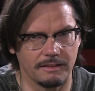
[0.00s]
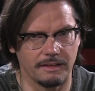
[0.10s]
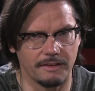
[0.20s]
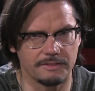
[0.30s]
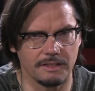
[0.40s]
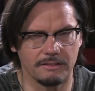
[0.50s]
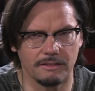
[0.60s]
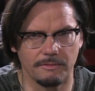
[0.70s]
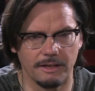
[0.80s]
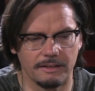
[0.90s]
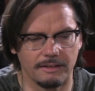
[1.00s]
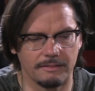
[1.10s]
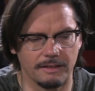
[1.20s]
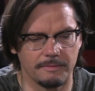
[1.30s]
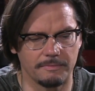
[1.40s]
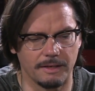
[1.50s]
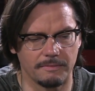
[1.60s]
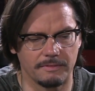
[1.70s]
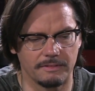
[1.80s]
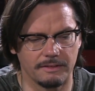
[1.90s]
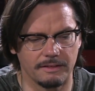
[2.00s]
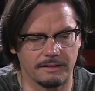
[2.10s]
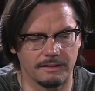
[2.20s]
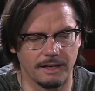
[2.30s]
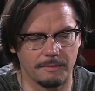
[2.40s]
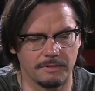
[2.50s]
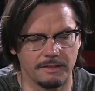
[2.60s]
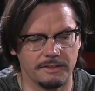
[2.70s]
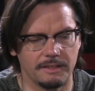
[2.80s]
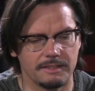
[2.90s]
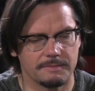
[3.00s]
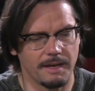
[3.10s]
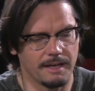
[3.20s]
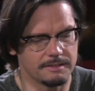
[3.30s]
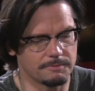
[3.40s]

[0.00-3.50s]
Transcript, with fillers: have said, you know what, I, I, I'm, I'm living in this man's